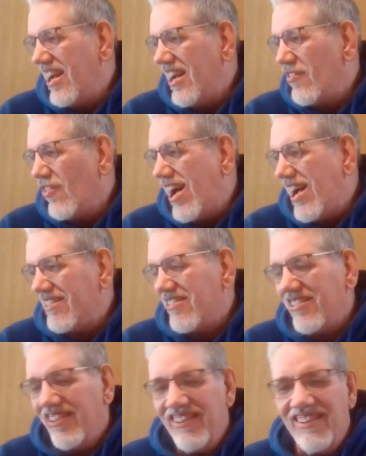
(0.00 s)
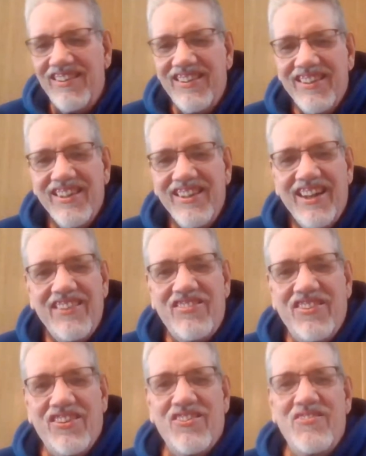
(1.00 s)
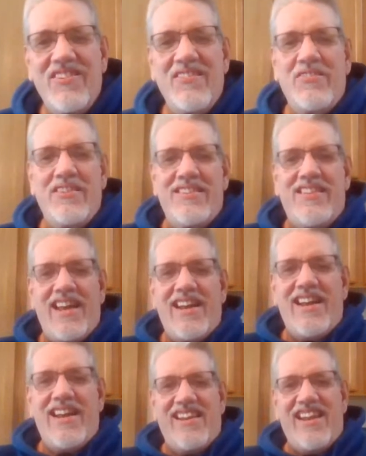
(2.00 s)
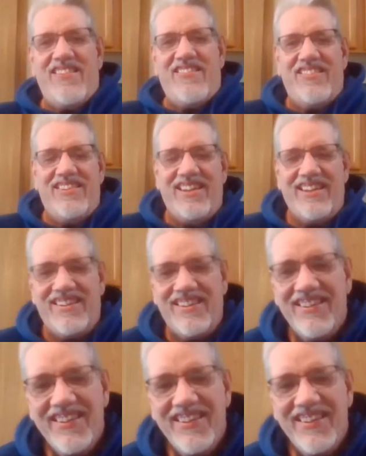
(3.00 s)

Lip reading: I walked, I still remember that day when